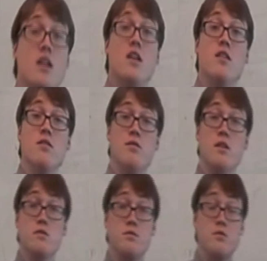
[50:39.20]

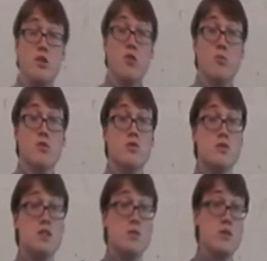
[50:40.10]
of
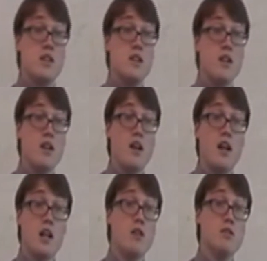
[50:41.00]
nobles within the
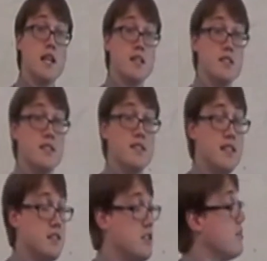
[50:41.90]
Anglo-Saxon
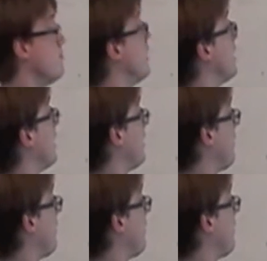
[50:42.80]
system, and they